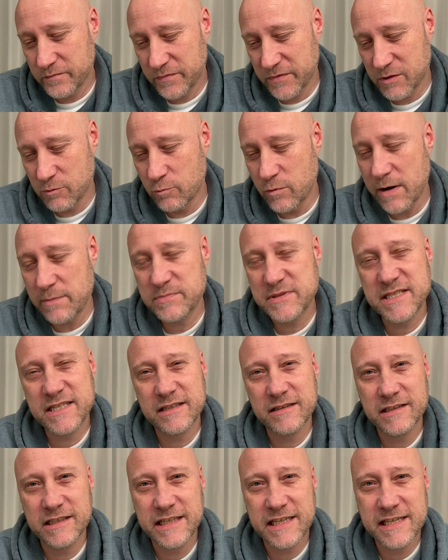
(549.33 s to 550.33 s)

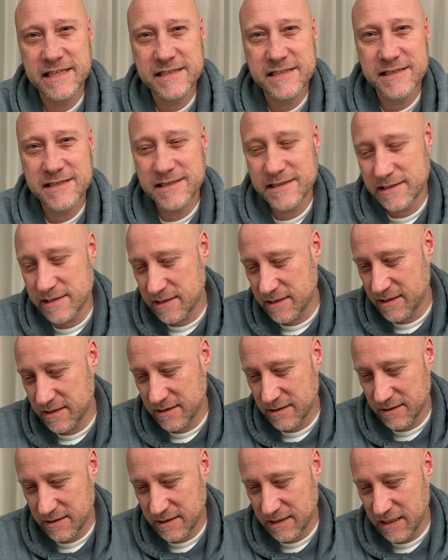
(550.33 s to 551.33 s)
reptilians
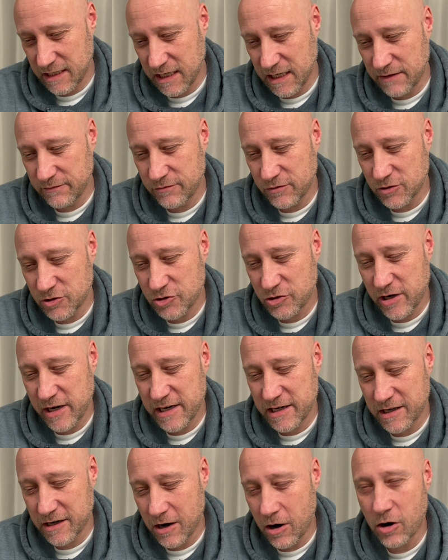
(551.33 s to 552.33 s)

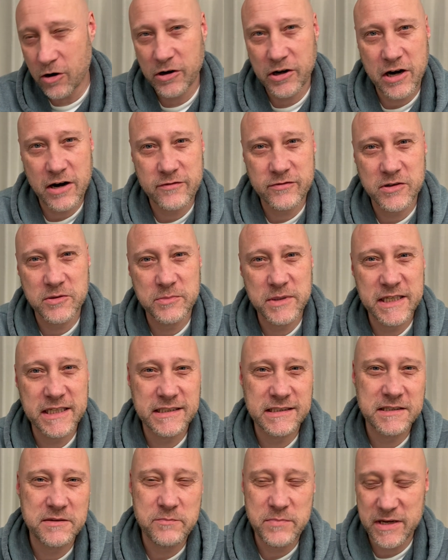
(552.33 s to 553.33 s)
infiltrating our government
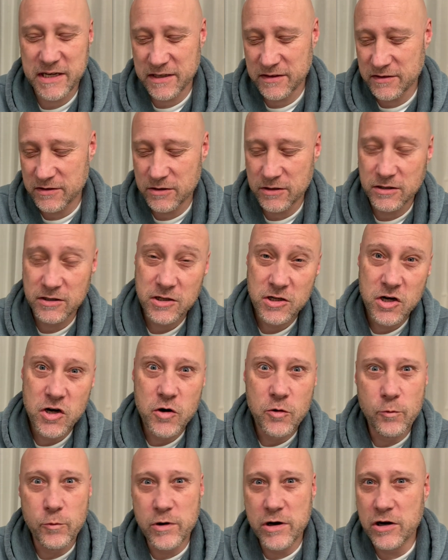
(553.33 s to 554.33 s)
and being the
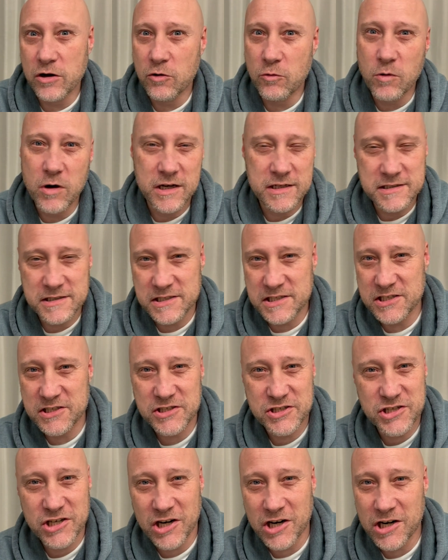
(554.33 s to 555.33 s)
real ones in
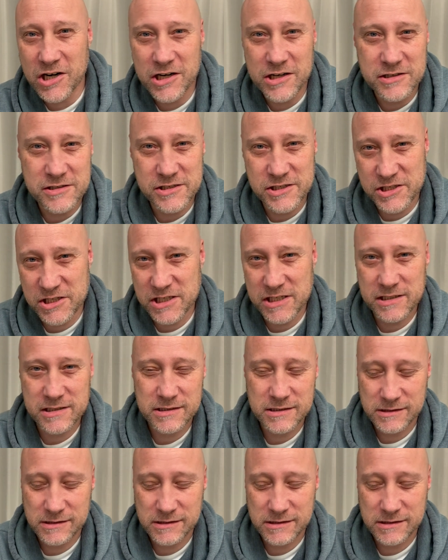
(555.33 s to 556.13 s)
charge,